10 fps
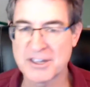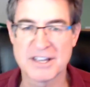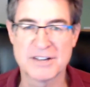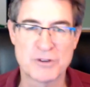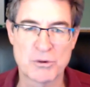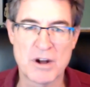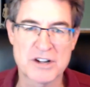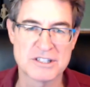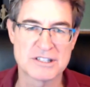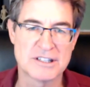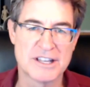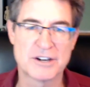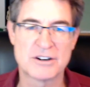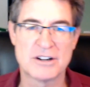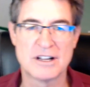and if you're watching this
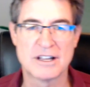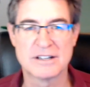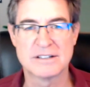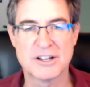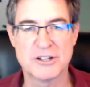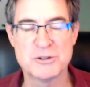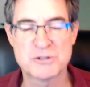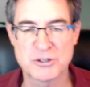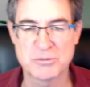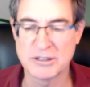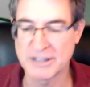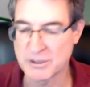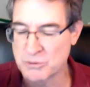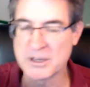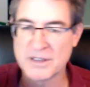later on YouTube, the link
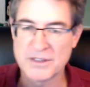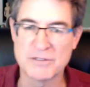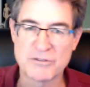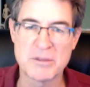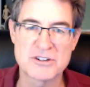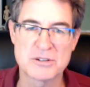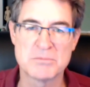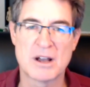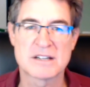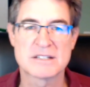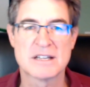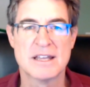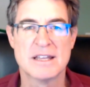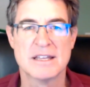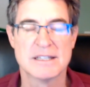will be in the information box
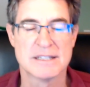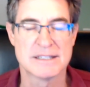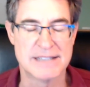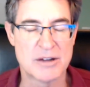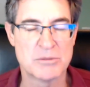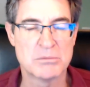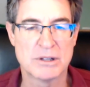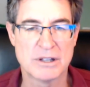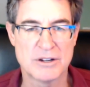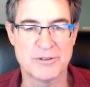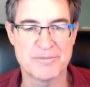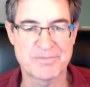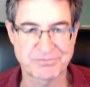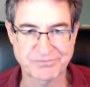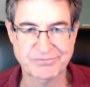down below.
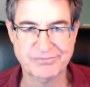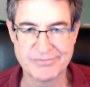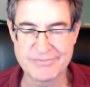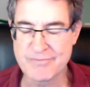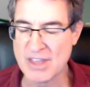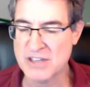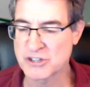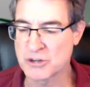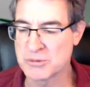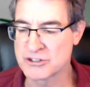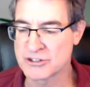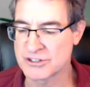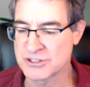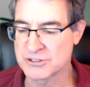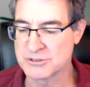So be sure
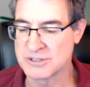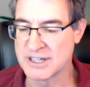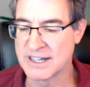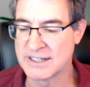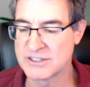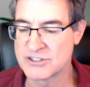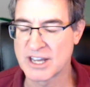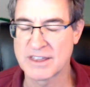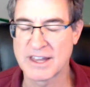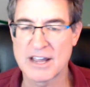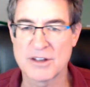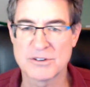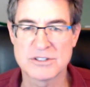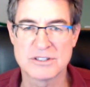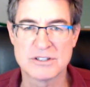to check that out
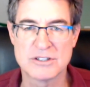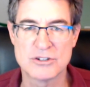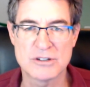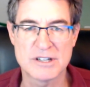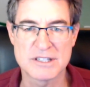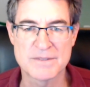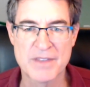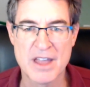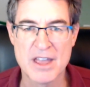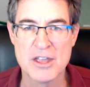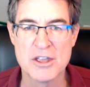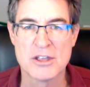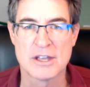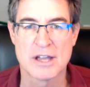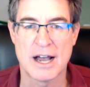to join us.
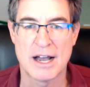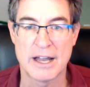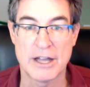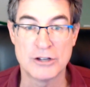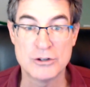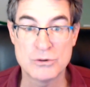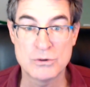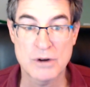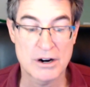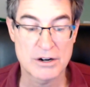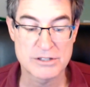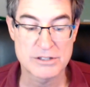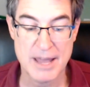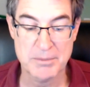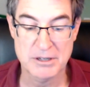And you are
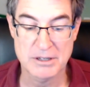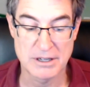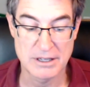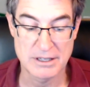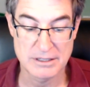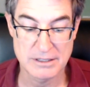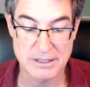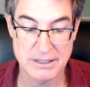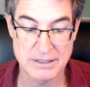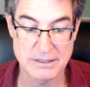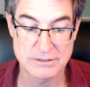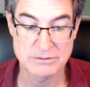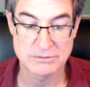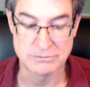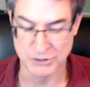tapping on
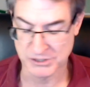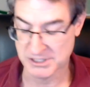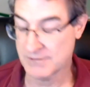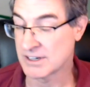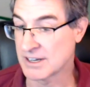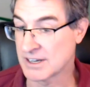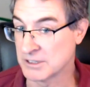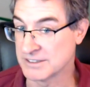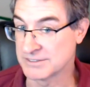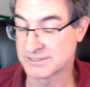receiving, I believe.